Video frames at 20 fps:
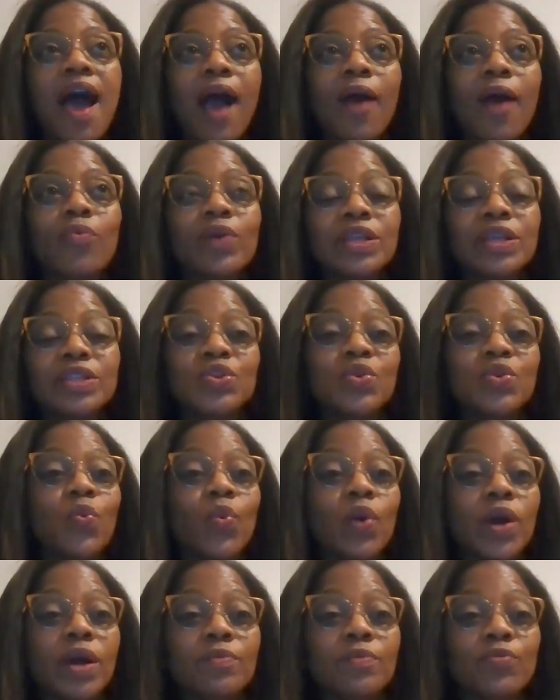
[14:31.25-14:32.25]
I went to
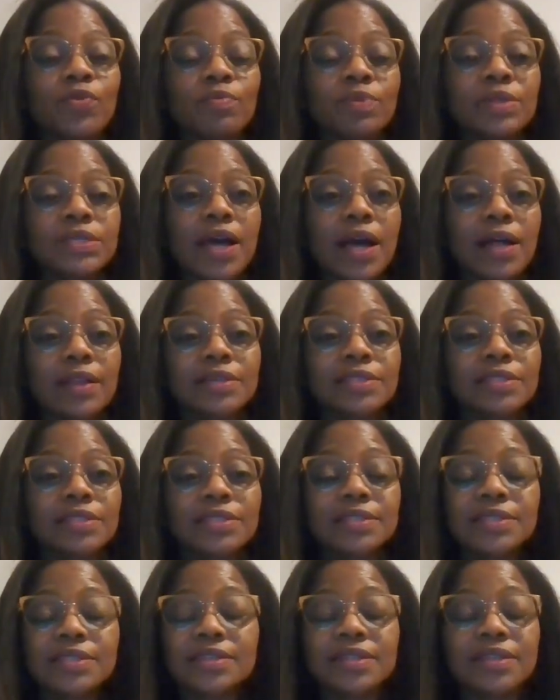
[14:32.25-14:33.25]
one
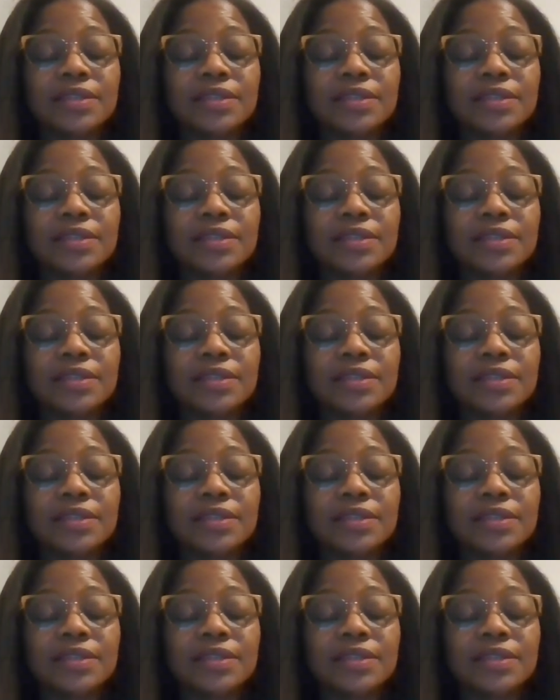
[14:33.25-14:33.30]
rheumatologist,